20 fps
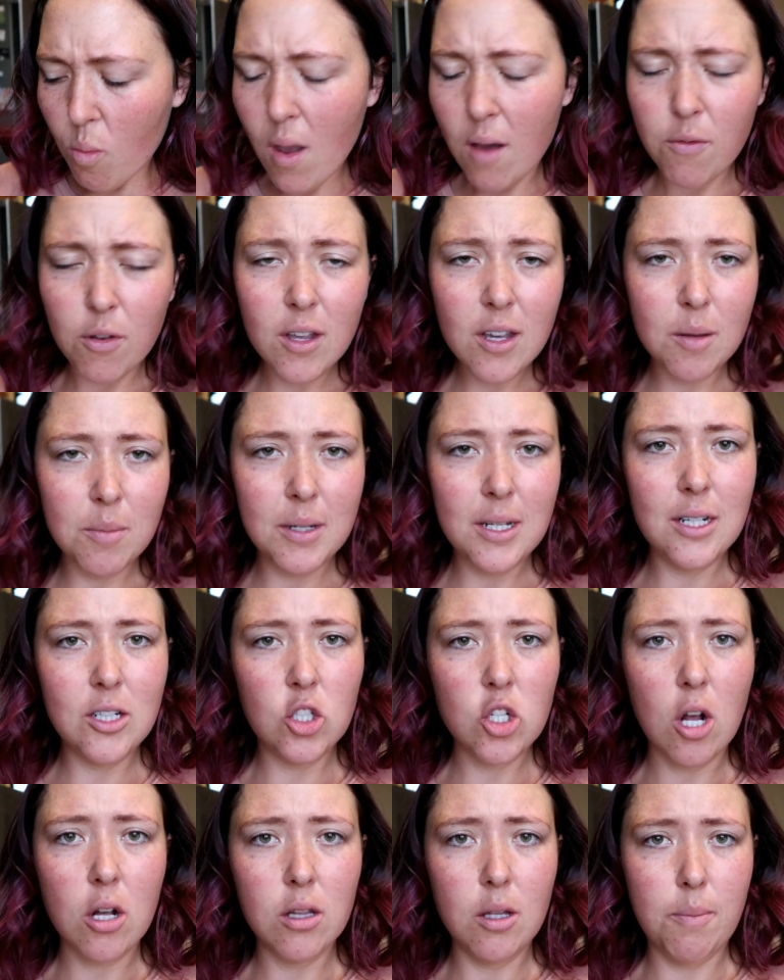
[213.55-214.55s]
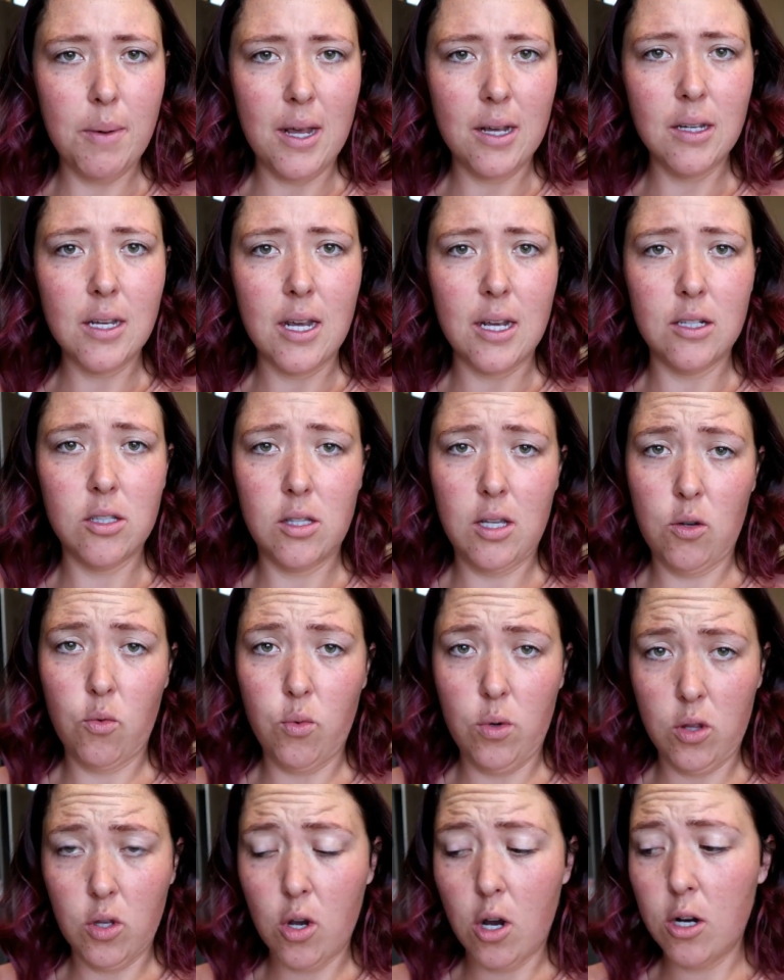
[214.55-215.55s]
I feel like I'm eating chocolate pancakes,
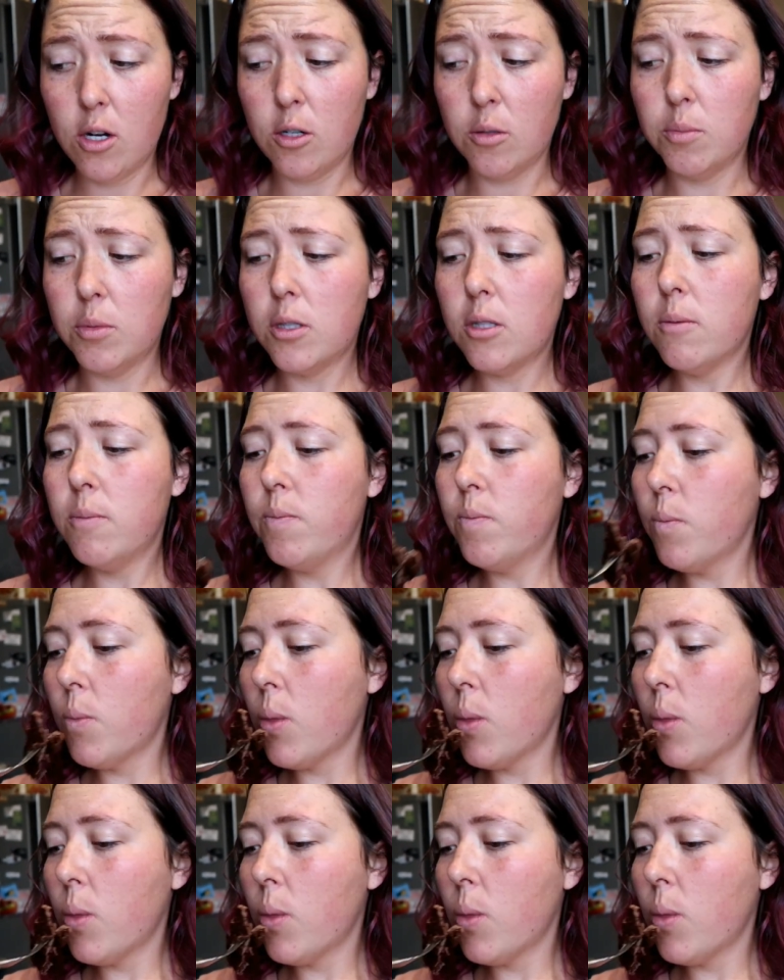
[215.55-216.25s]
like with carbs.